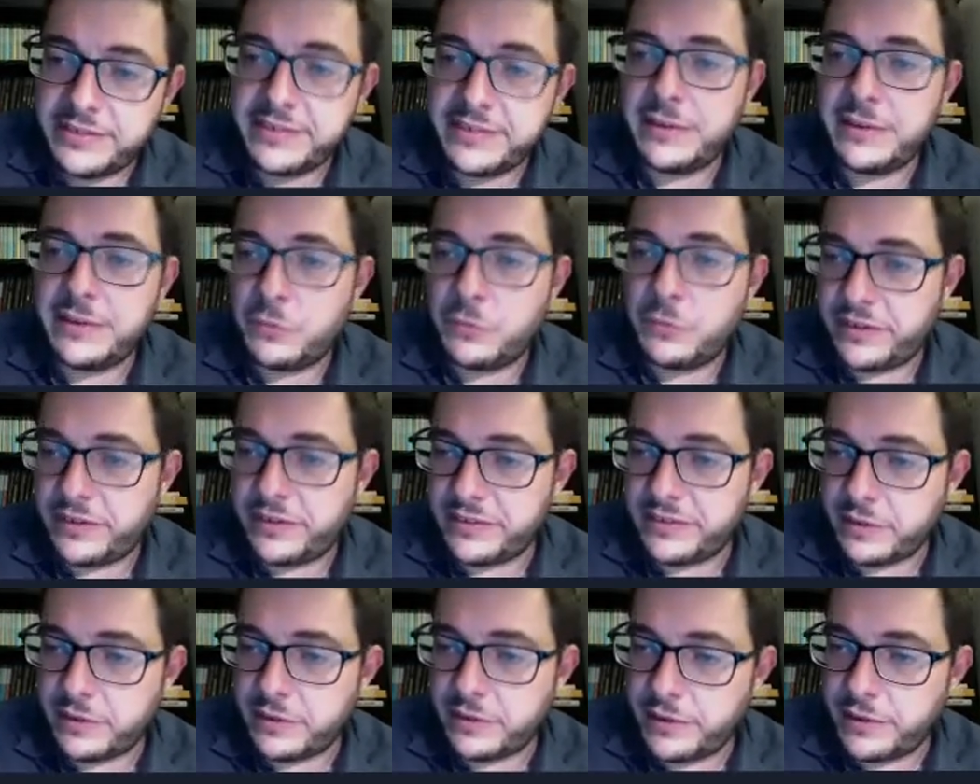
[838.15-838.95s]
the risk
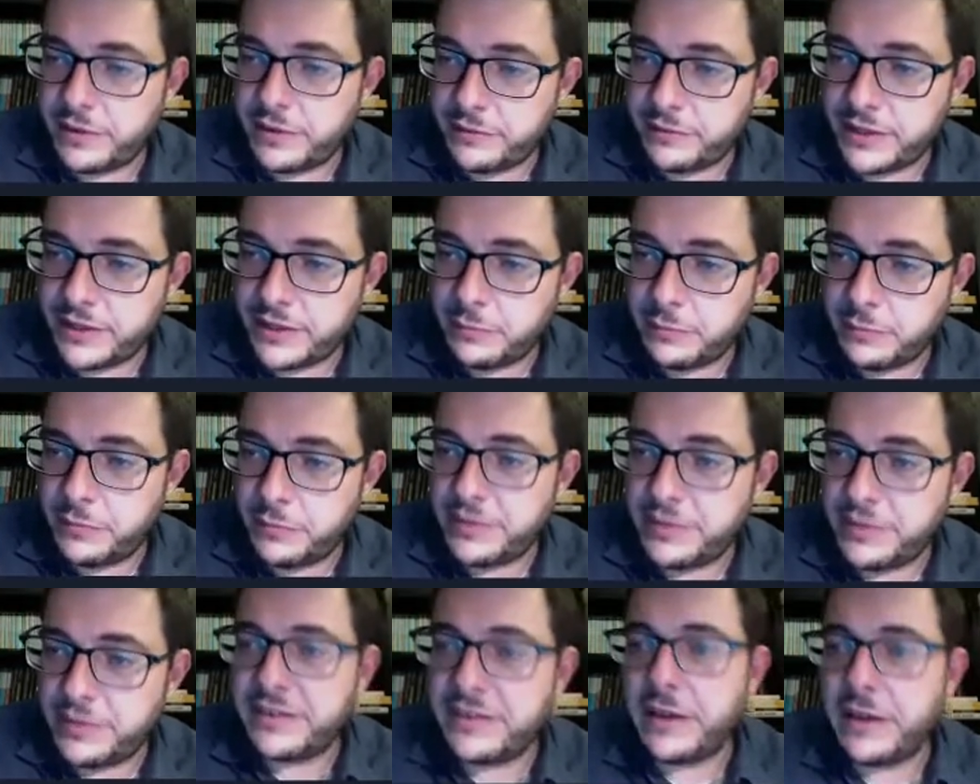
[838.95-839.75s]
of having a
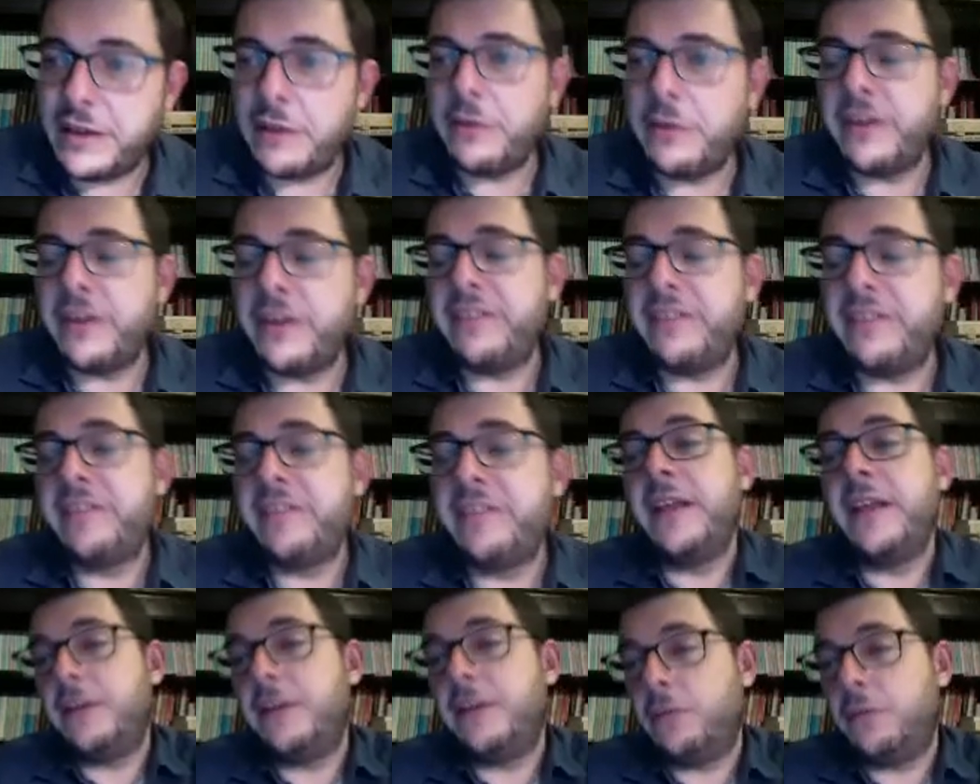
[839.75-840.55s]
miscarriage
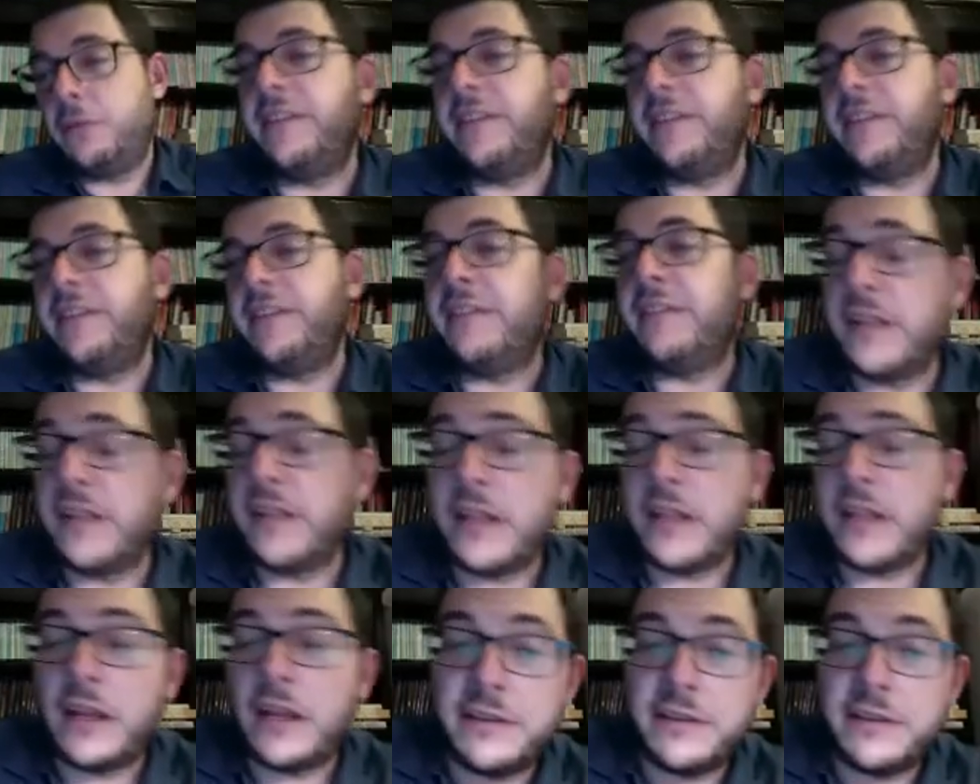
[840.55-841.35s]
increases a
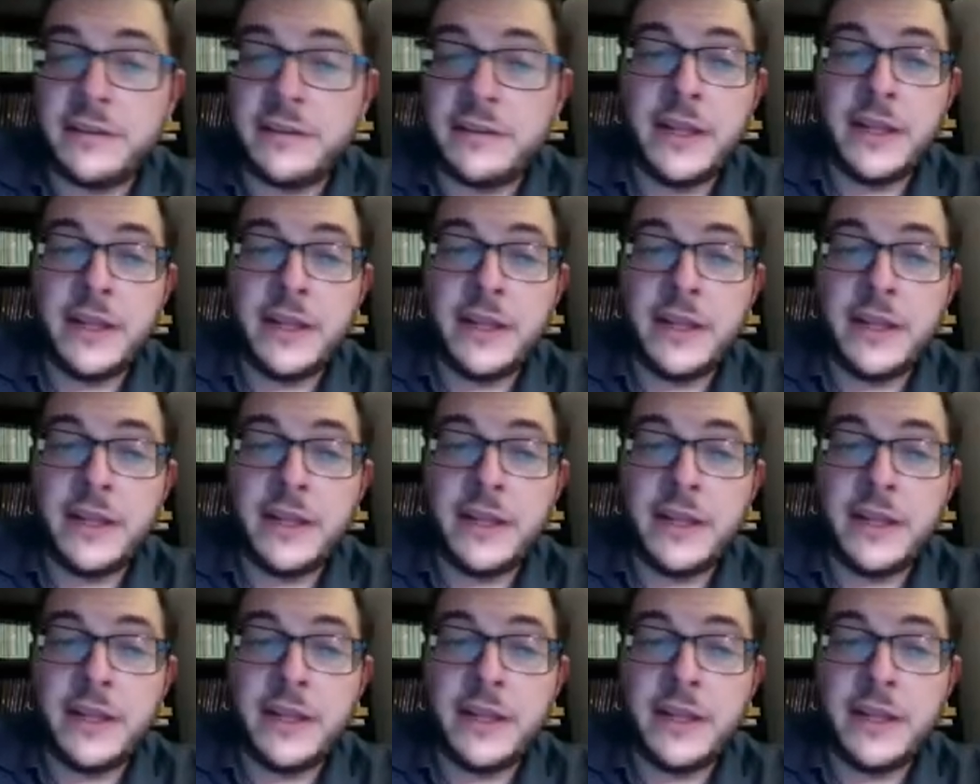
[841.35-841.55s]
lot.